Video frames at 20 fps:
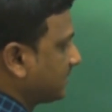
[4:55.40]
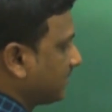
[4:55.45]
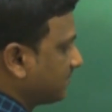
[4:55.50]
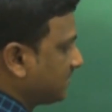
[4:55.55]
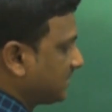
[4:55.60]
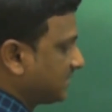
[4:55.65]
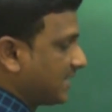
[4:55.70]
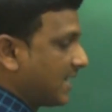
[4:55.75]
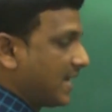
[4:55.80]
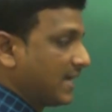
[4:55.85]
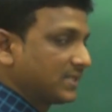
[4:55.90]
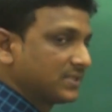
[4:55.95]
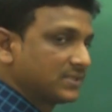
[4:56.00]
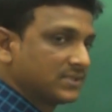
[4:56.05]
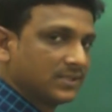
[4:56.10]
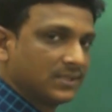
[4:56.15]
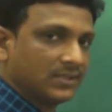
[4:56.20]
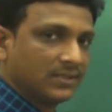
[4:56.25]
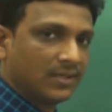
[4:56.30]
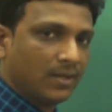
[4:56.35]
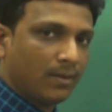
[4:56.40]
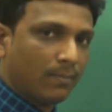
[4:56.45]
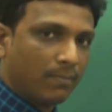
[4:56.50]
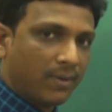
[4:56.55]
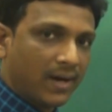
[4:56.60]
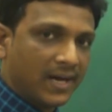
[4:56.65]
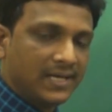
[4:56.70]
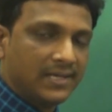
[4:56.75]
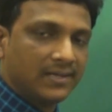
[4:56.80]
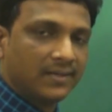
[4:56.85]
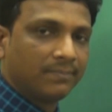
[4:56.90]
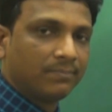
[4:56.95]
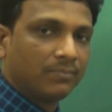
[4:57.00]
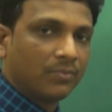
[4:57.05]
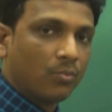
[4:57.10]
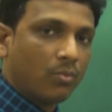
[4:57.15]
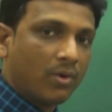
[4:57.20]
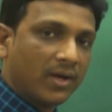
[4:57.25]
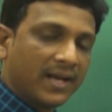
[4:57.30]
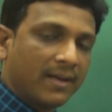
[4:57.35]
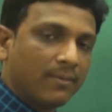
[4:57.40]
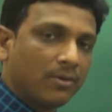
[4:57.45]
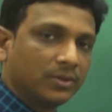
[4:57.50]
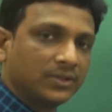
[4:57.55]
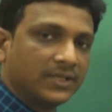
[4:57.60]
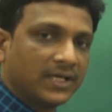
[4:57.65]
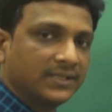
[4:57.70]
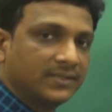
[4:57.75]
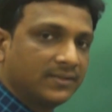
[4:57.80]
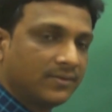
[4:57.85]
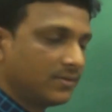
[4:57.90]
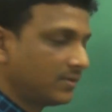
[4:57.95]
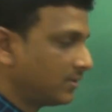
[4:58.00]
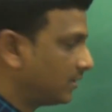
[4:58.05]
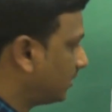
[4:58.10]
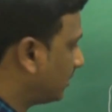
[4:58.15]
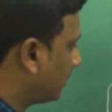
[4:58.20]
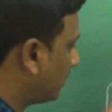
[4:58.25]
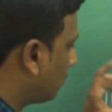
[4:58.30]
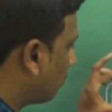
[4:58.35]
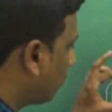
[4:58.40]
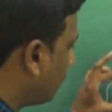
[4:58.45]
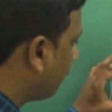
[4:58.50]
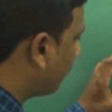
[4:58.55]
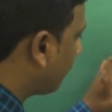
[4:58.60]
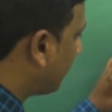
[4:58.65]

some stacks piled up one above the other. We